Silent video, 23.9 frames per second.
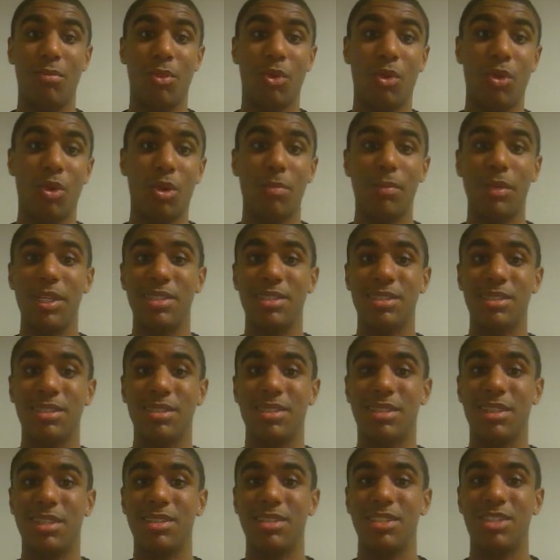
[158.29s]
more pieces
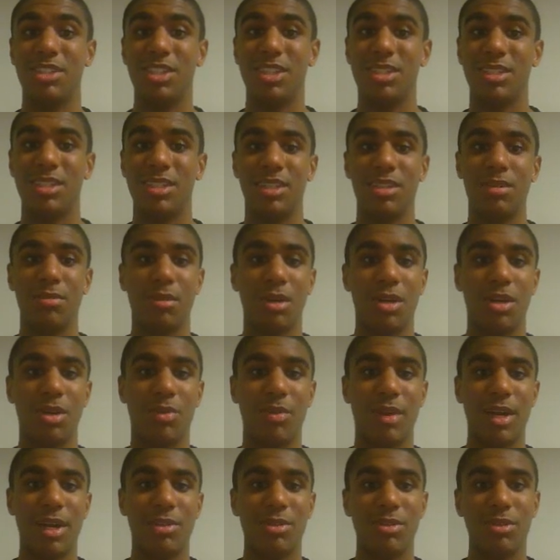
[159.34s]
than just him
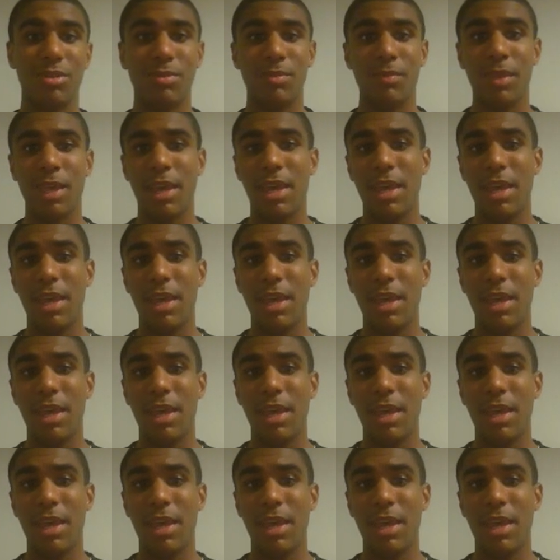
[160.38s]
around them.